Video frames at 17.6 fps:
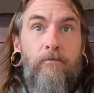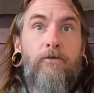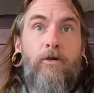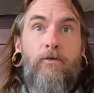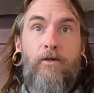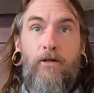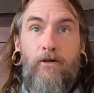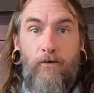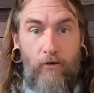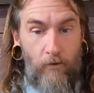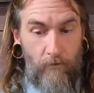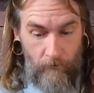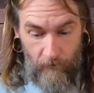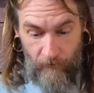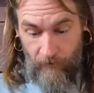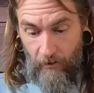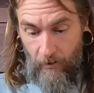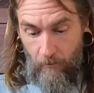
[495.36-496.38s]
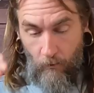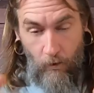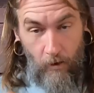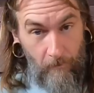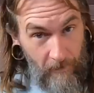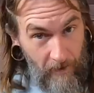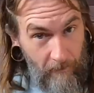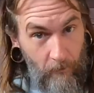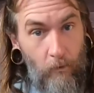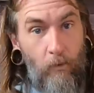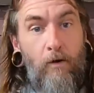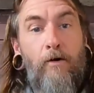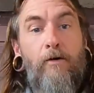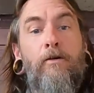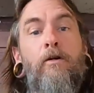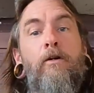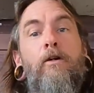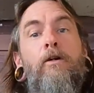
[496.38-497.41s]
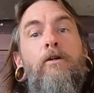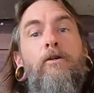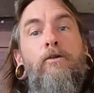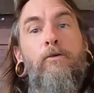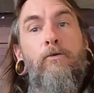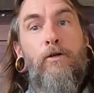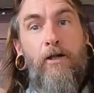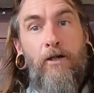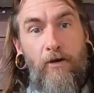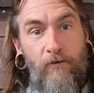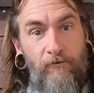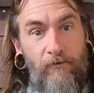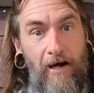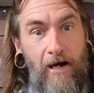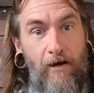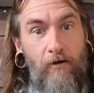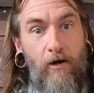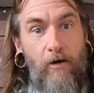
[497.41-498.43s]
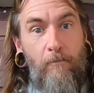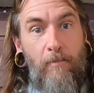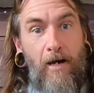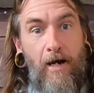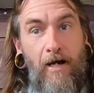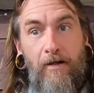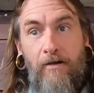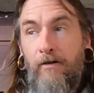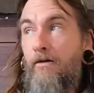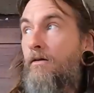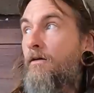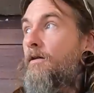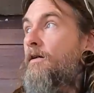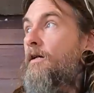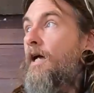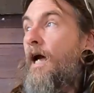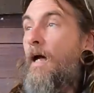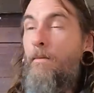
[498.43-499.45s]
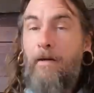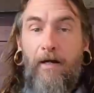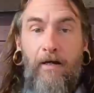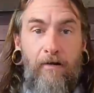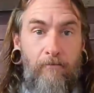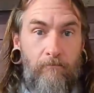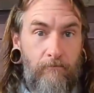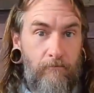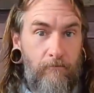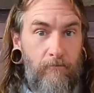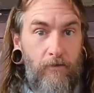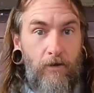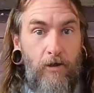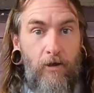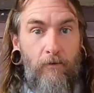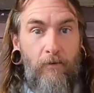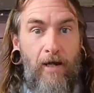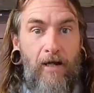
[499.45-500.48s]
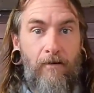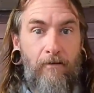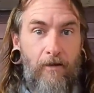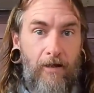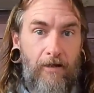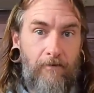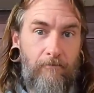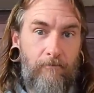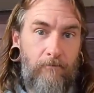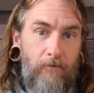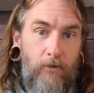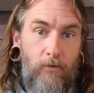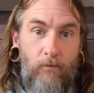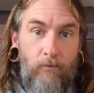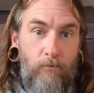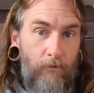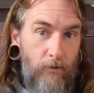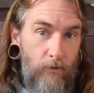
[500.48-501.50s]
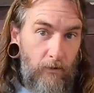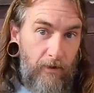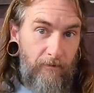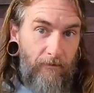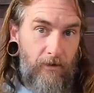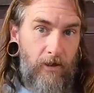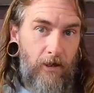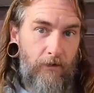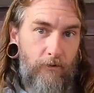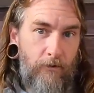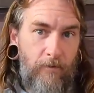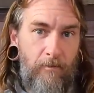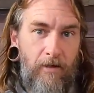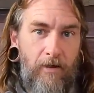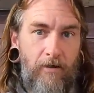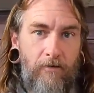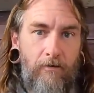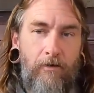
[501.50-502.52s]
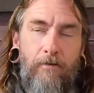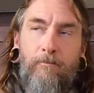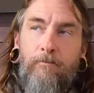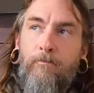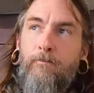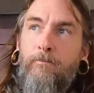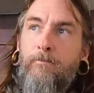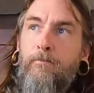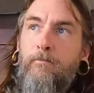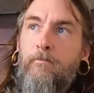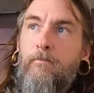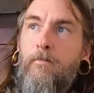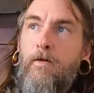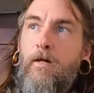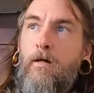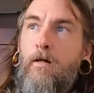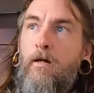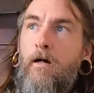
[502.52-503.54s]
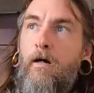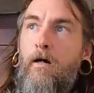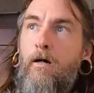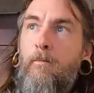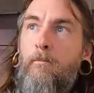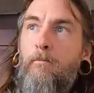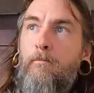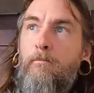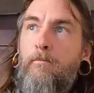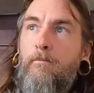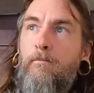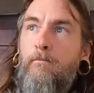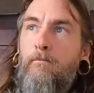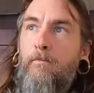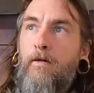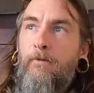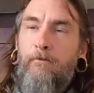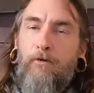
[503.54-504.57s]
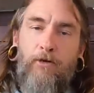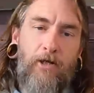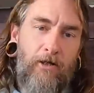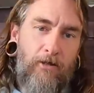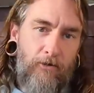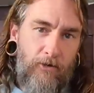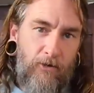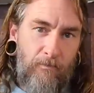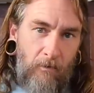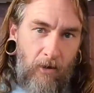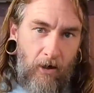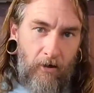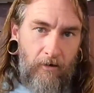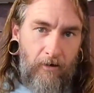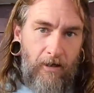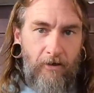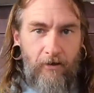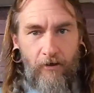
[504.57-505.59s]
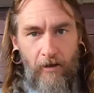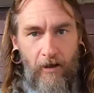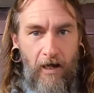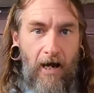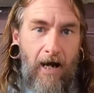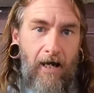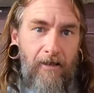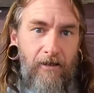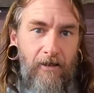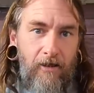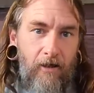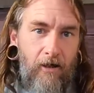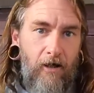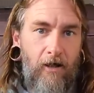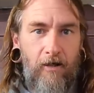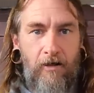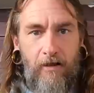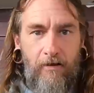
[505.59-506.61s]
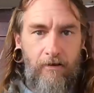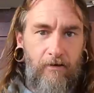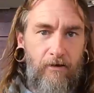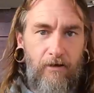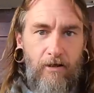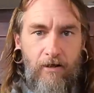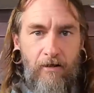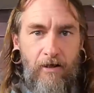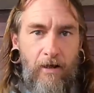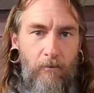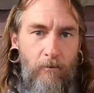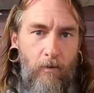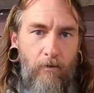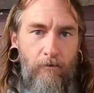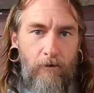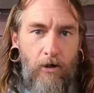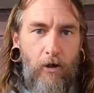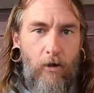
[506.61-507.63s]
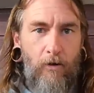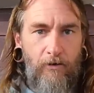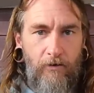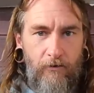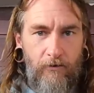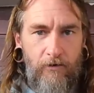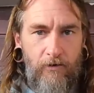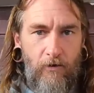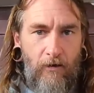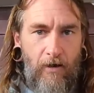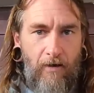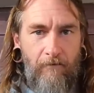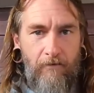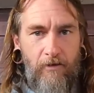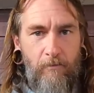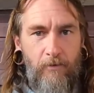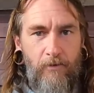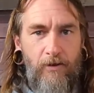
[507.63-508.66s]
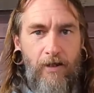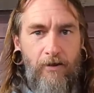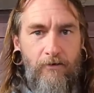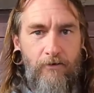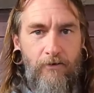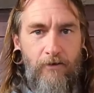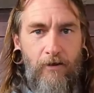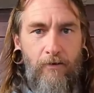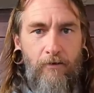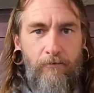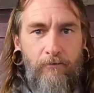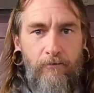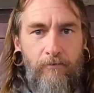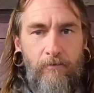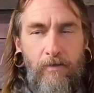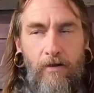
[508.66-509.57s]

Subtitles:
So then you go, you fill out more paperwork, you get your firearm back, and then, you know, they, like, you leave the country immediately. If you think you're smart and you're going to hide the gun, and then they won't know and you'll still have it to protect yourself,